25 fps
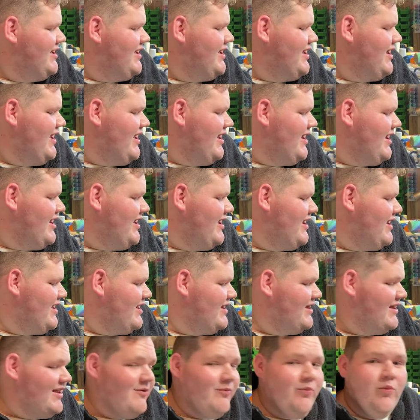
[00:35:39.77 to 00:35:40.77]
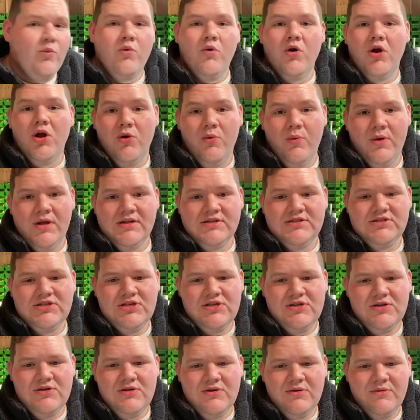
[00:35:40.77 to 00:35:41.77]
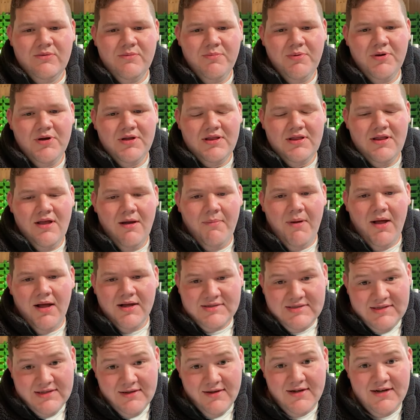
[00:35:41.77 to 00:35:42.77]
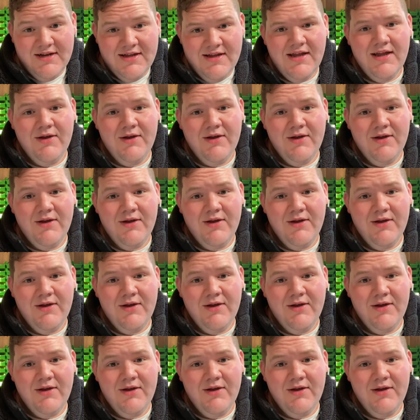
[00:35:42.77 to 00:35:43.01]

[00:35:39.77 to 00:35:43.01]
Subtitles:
and then we're going to put epoxy on it,